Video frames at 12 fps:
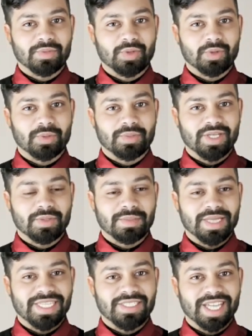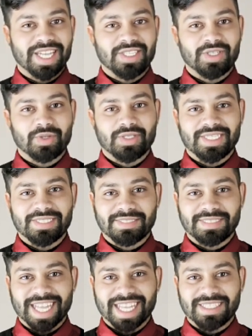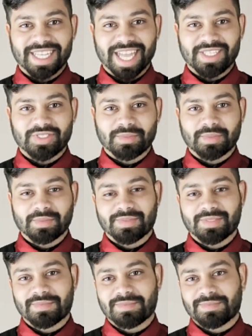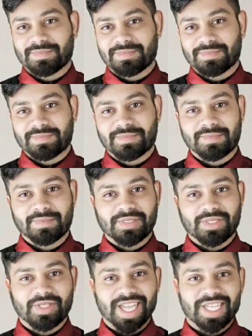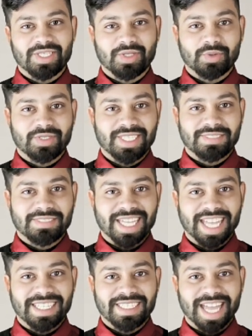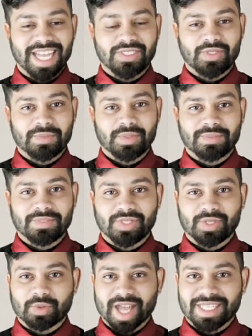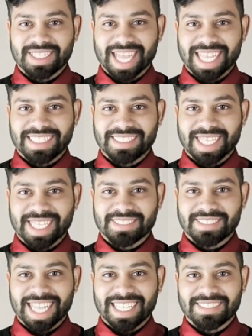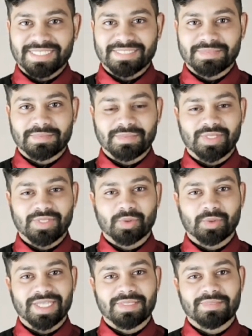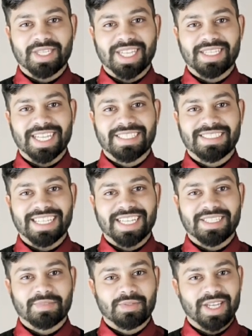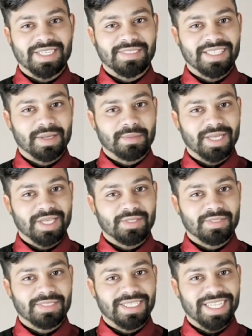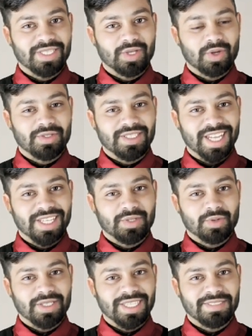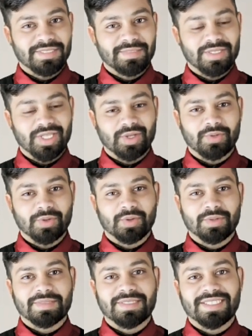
Don't repeat categories and attributes. The categories and attributes you add act like tags. So if an exact phrase appears in your categories, you don't